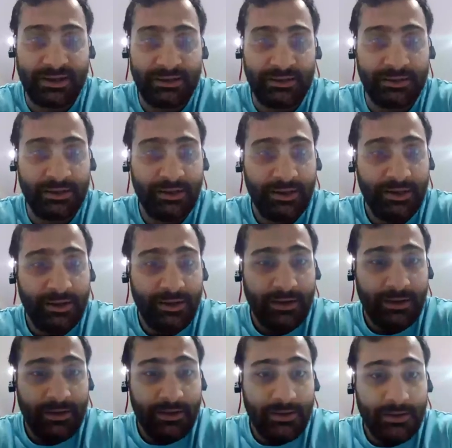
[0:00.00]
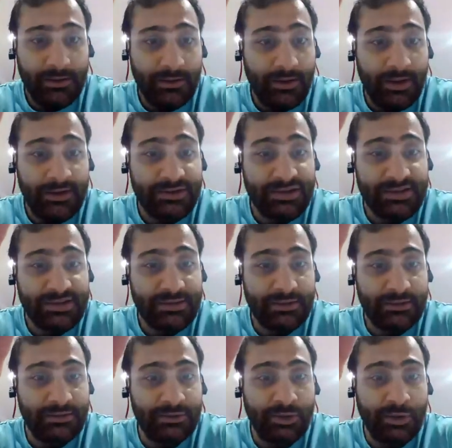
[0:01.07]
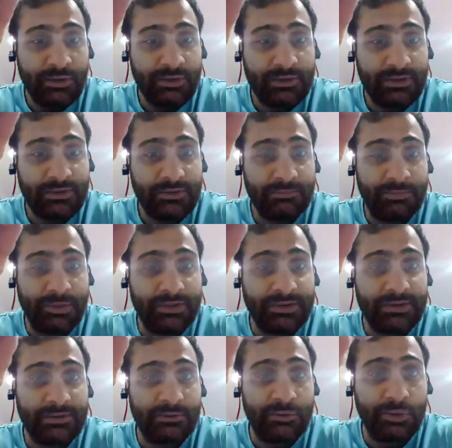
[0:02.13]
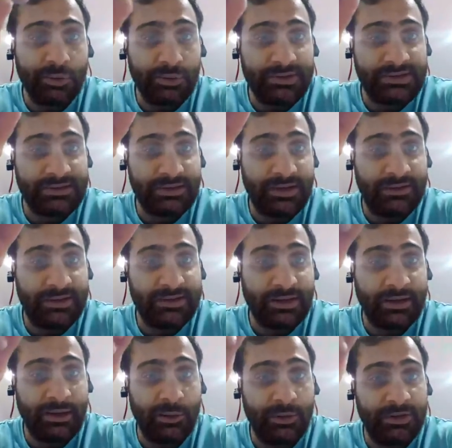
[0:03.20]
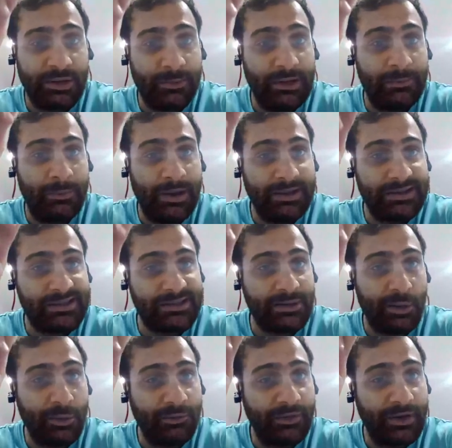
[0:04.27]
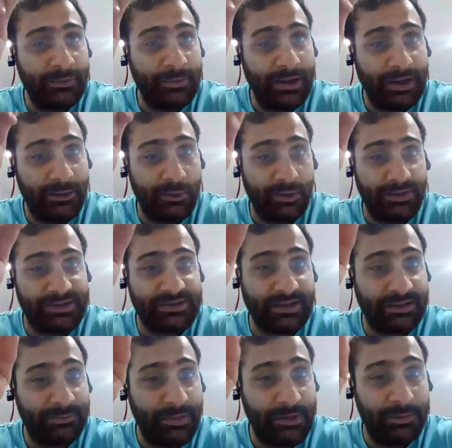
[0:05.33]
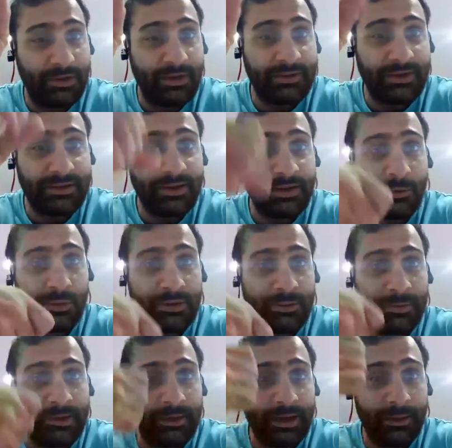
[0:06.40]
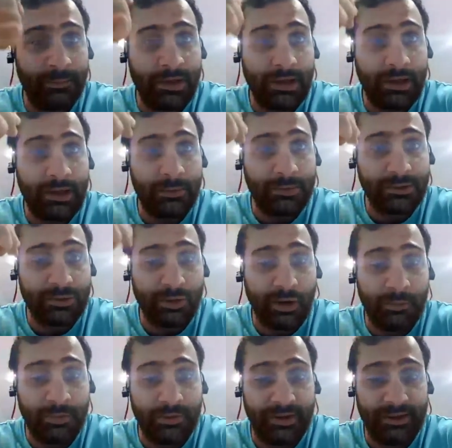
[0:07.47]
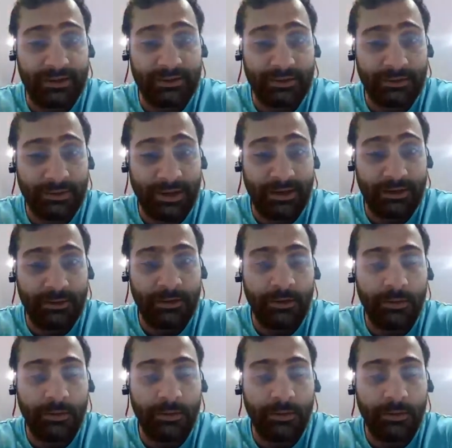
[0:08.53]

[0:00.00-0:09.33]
and just don't put rules that are going to be bent so far backwards that people are not going to be able to operate. Like,